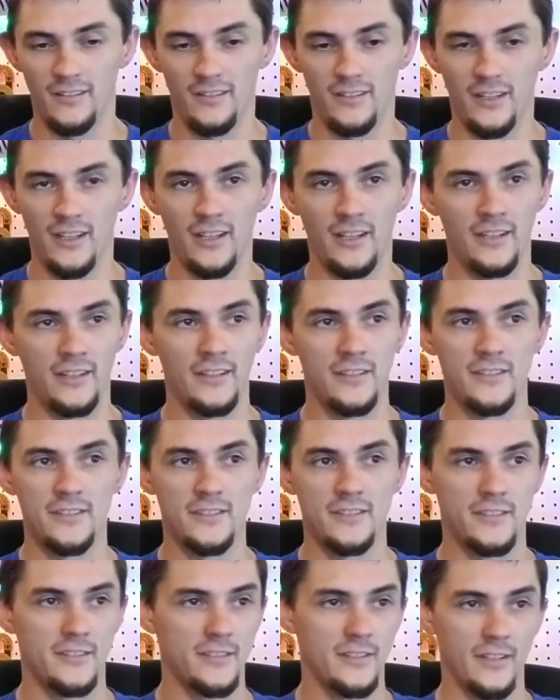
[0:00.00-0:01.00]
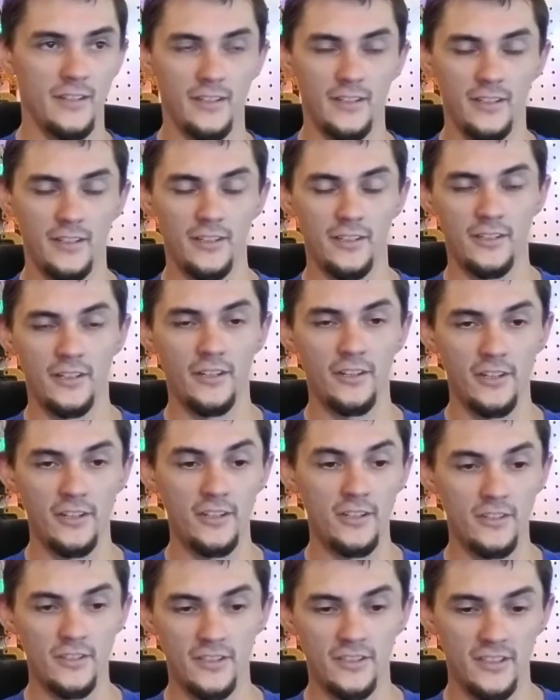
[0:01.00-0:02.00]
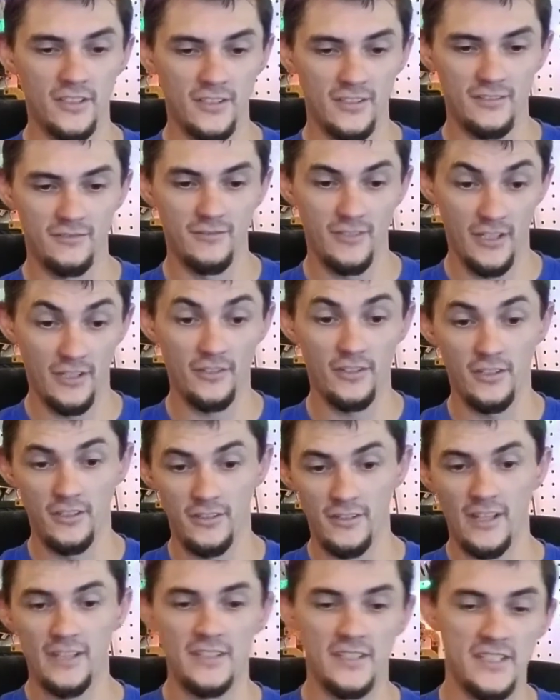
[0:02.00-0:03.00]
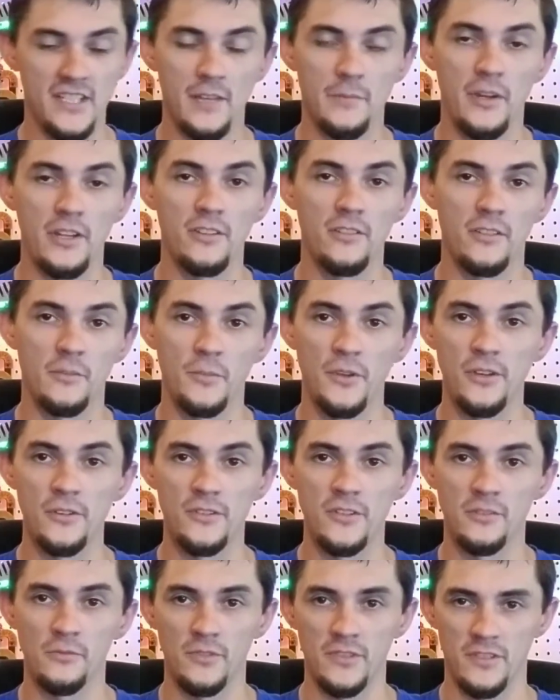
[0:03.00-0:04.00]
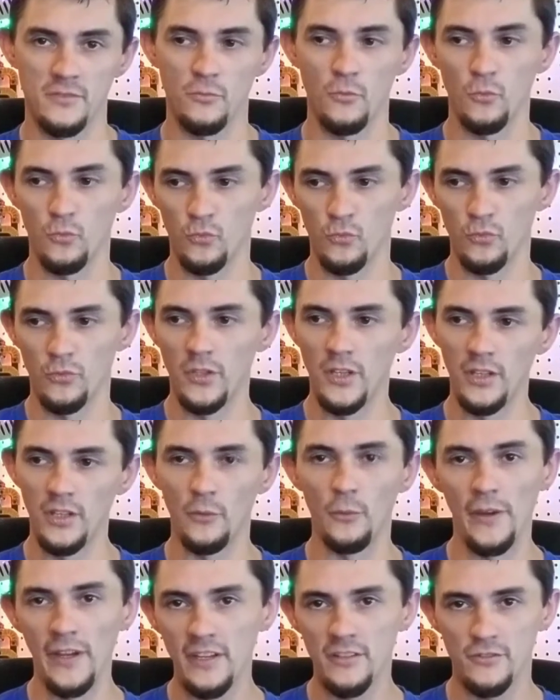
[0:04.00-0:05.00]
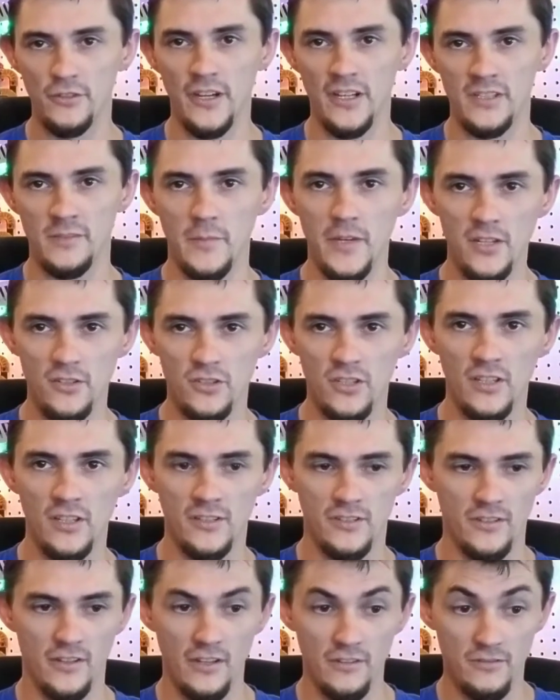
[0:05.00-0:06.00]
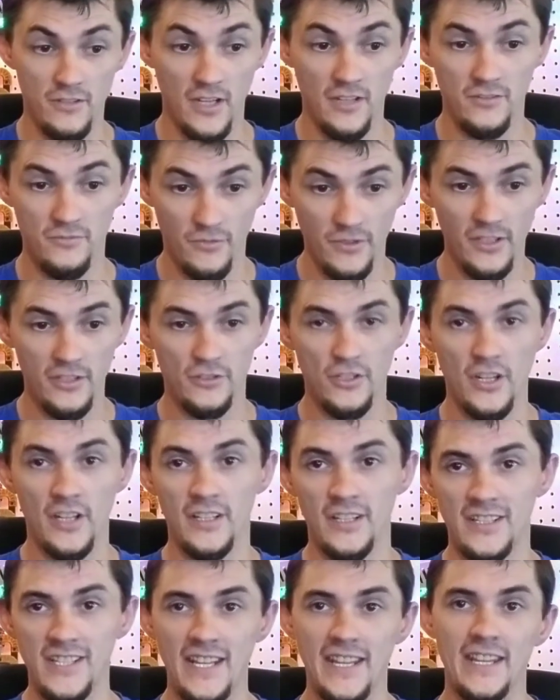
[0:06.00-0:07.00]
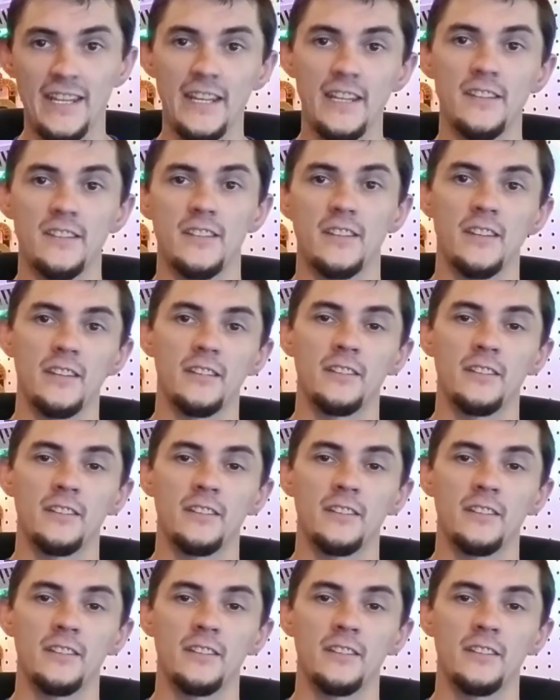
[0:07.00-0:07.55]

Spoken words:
And I already know that at the time I knew the Peugeot was a really weak transmission, and so I was really trying to take it easy.